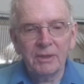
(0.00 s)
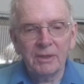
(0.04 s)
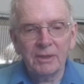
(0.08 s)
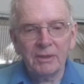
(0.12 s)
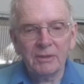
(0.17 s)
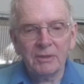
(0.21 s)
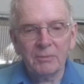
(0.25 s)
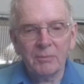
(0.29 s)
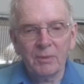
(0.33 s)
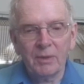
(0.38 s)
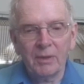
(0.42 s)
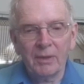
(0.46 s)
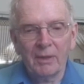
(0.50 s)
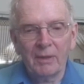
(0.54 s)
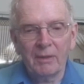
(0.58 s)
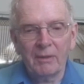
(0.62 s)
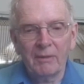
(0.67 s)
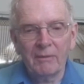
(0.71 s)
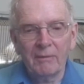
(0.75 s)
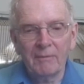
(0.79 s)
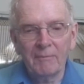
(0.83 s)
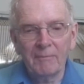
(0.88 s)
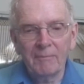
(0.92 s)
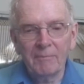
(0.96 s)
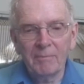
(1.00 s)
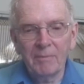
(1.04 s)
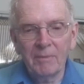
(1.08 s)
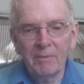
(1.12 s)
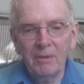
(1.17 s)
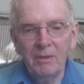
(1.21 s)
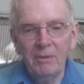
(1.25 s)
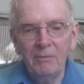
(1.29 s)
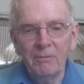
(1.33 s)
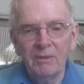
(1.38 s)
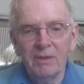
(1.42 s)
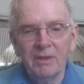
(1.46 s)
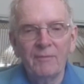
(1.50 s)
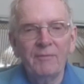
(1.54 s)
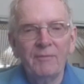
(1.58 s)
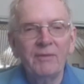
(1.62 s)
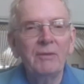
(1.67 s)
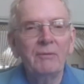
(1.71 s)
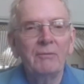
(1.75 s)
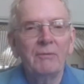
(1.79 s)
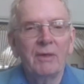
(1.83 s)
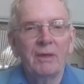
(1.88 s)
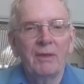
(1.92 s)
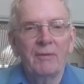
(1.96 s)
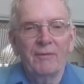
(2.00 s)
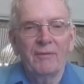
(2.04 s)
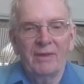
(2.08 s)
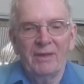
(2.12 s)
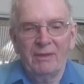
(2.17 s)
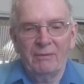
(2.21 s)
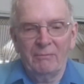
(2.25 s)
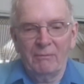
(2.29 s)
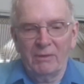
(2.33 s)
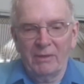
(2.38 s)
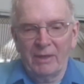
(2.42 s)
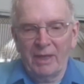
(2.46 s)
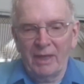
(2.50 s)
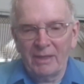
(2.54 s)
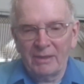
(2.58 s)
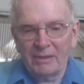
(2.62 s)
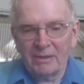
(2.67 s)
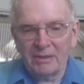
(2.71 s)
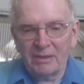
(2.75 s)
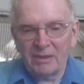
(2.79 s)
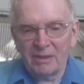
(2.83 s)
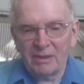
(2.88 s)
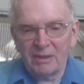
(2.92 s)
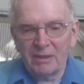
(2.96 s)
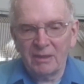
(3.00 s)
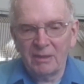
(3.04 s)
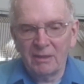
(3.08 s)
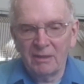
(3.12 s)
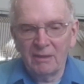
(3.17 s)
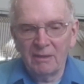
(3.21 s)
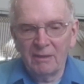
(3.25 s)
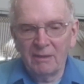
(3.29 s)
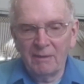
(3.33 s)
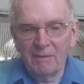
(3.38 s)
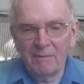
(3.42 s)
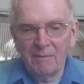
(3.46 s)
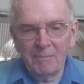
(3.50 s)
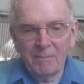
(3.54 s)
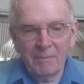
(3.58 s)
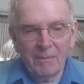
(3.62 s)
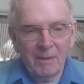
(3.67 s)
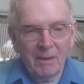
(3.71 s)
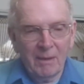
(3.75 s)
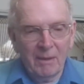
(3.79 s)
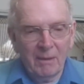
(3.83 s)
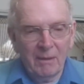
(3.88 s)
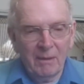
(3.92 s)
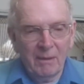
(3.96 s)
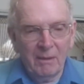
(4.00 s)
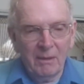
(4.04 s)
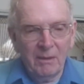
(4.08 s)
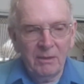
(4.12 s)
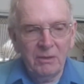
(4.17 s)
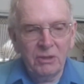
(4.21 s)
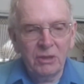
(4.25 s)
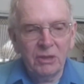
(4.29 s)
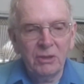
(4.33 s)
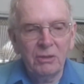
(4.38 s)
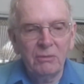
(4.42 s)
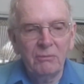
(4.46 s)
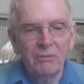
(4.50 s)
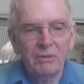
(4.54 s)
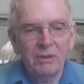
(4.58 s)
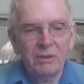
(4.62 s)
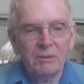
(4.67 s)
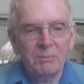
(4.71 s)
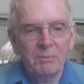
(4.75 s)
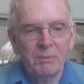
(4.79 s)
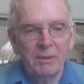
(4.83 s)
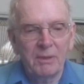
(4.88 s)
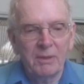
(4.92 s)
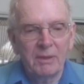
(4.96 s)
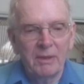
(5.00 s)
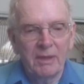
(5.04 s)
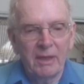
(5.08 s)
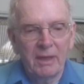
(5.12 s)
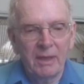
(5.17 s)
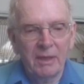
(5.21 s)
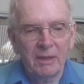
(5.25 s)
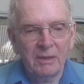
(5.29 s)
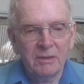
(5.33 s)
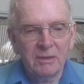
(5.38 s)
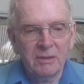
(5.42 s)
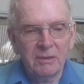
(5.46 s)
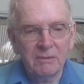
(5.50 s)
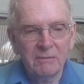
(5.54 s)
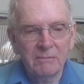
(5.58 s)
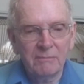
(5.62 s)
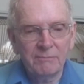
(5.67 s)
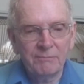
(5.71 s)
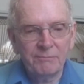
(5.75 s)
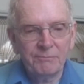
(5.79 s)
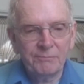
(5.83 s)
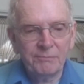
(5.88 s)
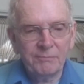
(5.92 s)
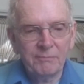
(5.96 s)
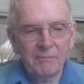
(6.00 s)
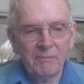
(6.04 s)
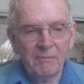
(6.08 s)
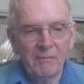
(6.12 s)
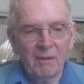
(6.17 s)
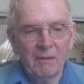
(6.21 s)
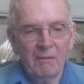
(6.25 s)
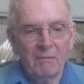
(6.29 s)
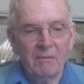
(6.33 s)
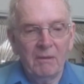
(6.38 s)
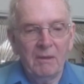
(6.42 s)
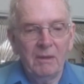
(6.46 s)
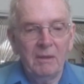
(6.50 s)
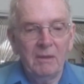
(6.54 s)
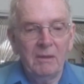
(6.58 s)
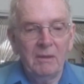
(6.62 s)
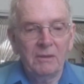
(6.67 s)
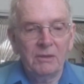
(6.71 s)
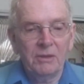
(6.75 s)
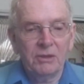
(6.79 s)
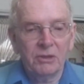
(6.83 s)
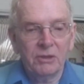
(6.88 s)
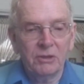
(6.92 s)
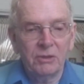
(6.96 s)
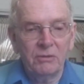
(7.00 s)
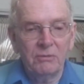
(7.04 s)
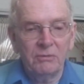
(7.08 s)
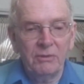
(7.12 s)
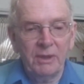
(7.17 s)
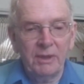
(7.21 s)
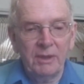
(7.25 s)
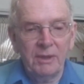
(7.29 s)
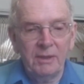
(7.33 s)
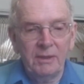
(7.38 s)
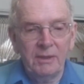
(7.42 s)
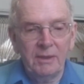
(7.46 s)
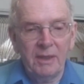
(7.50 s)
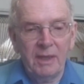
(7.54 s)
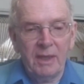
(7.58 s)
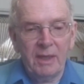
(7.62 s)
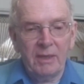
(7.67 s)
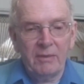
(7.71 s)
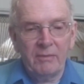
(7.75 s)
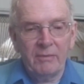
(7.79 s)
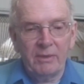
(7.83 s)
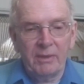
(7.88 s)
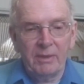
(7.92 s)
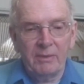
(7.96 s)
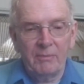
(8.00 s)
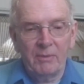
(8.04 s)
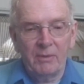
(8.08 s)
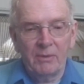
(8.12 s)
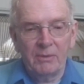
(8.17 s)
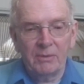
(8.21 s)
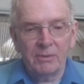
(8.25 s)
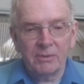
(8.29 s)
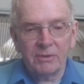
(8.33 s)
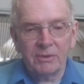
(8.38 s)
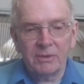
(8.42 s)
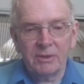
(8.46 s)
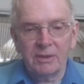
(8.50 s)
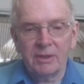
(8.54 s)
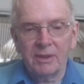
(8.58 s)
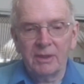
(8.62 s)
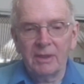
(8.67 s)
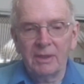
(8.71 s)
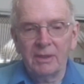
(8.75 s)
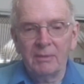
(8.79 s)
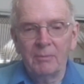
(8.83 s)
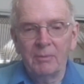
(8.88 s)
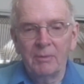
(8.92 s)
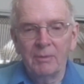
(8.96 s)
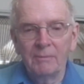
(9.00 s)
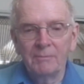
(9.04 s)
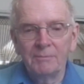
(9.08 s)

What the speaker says: asked Michael. "You give it away if anyone asks." "Are you sure it's been nicked?" "Well, it sure ain't there anymore," said Gabe.